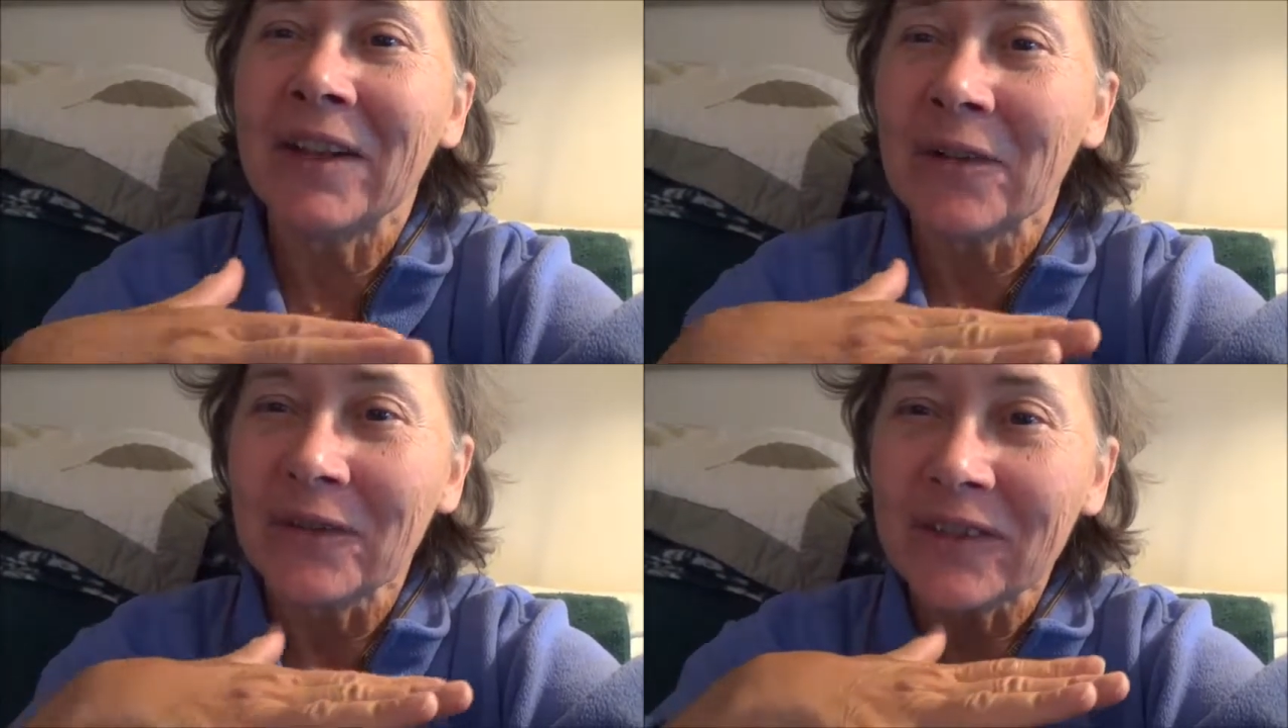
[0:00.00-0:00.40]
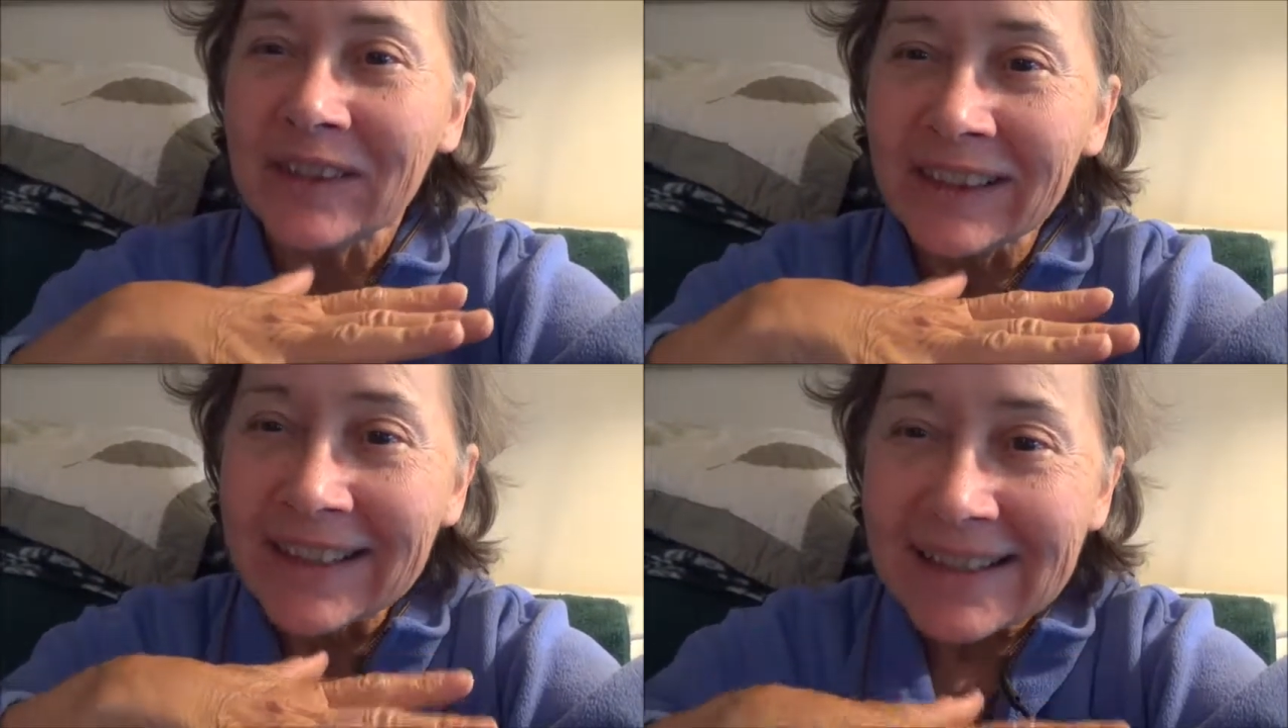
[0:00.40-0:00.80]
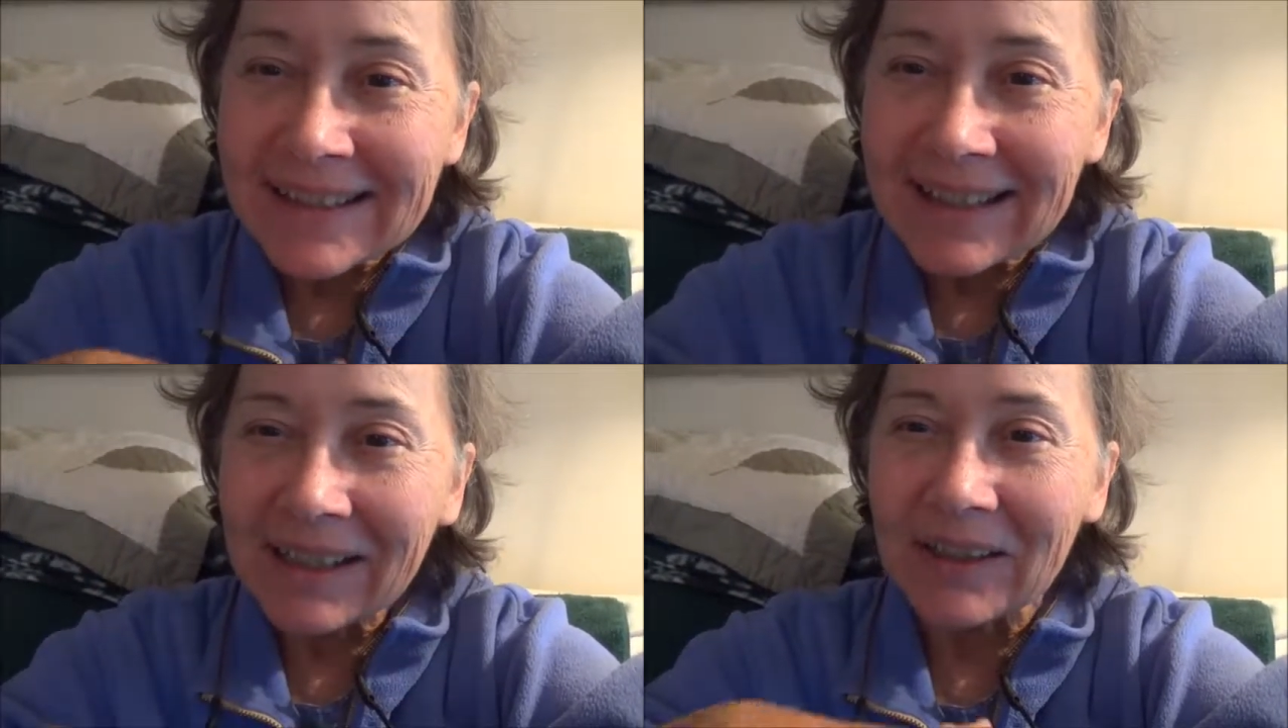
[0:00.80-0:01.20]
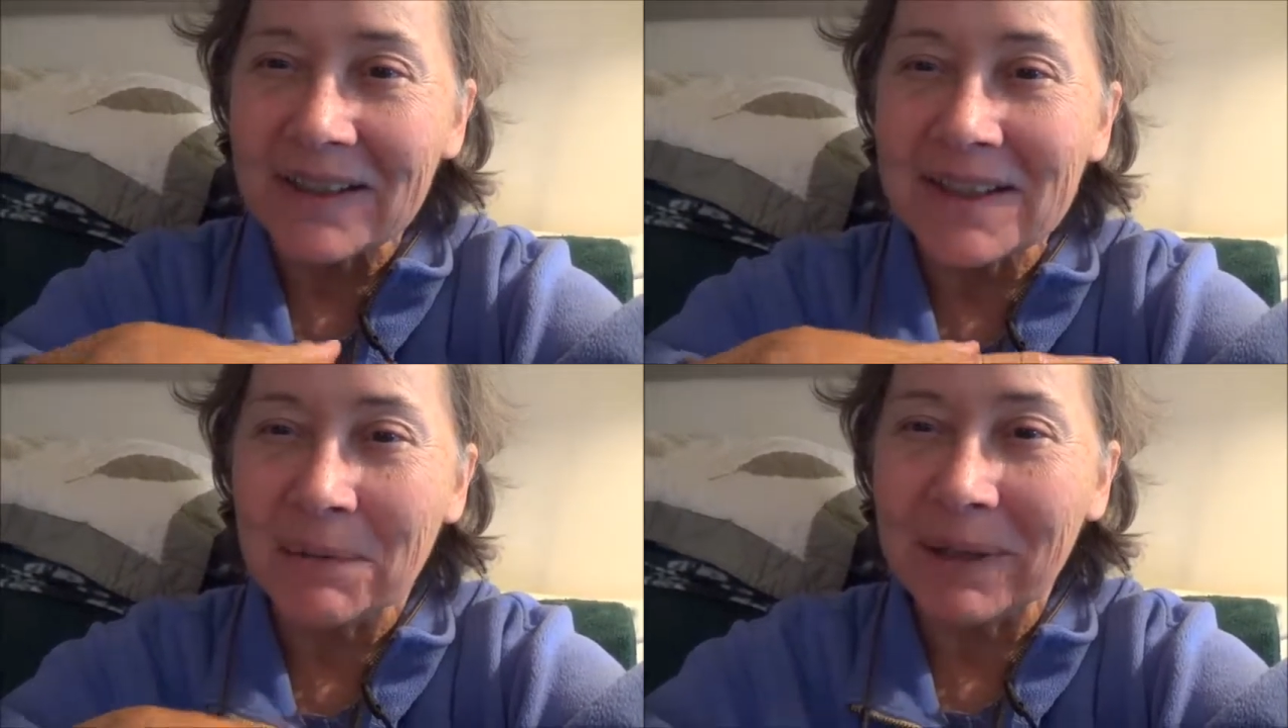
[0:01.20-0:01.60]
they're listening on
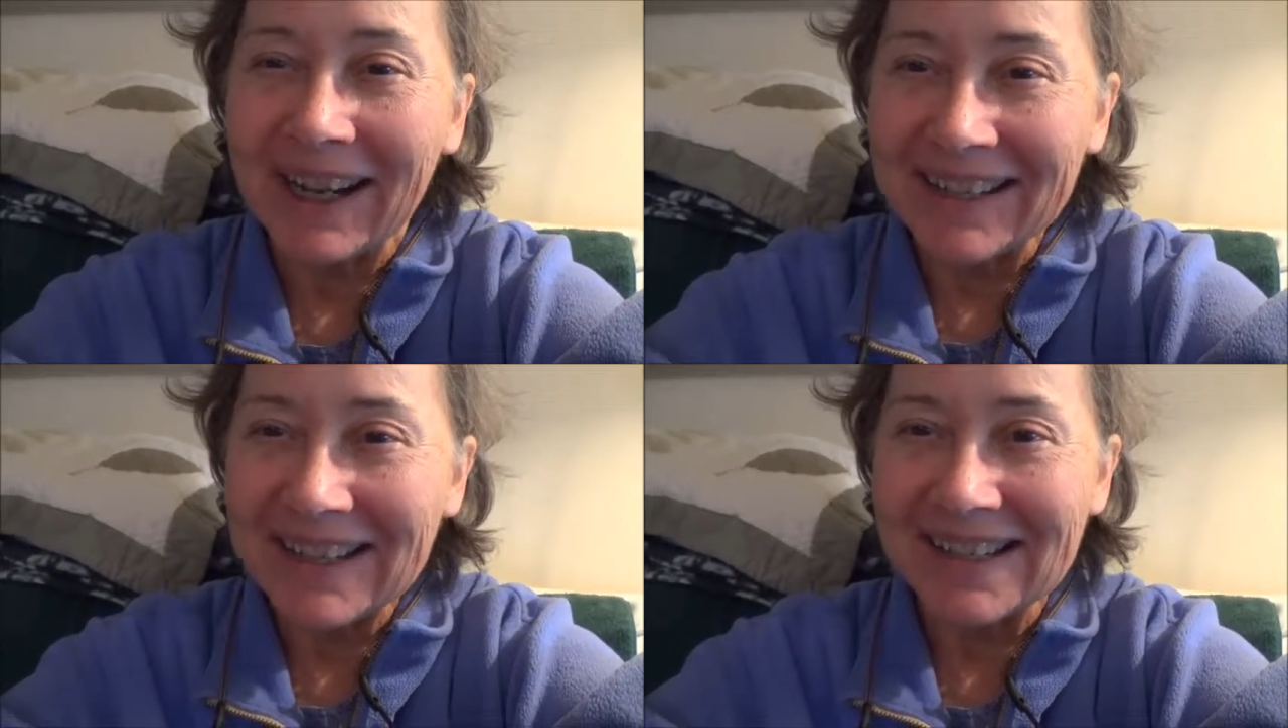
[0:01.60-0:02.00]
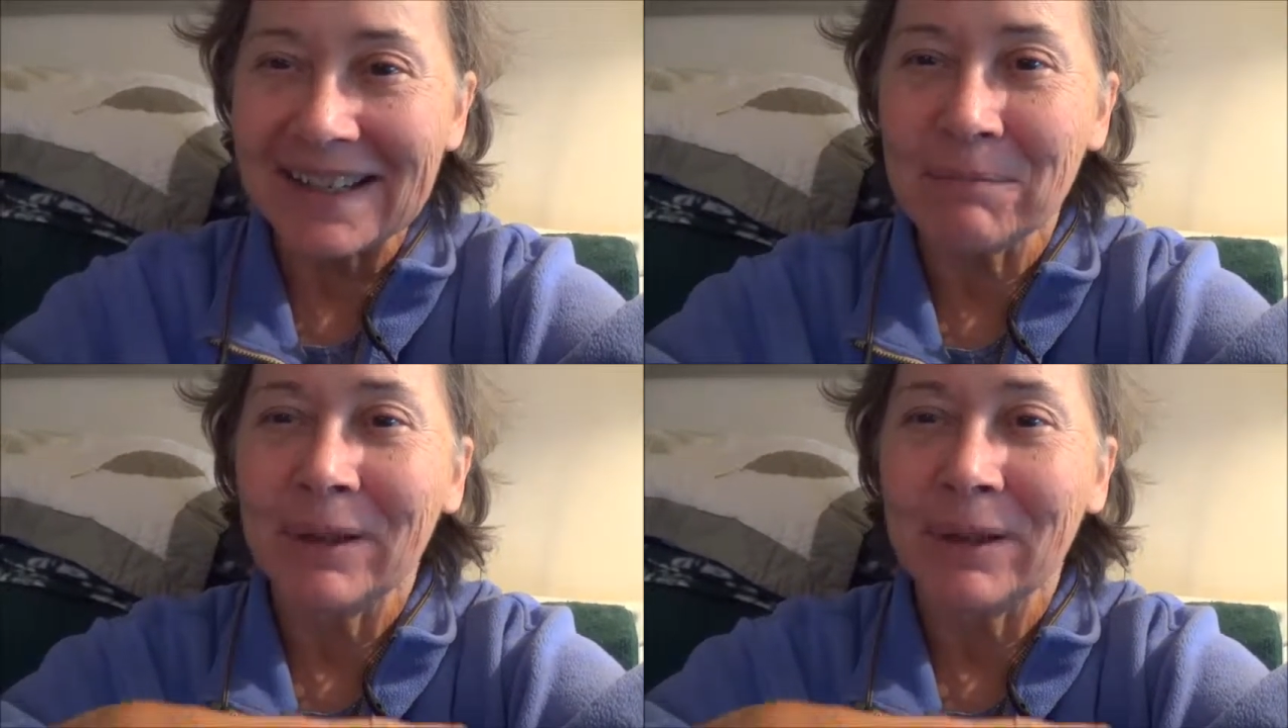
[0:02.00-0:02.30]
a subconscious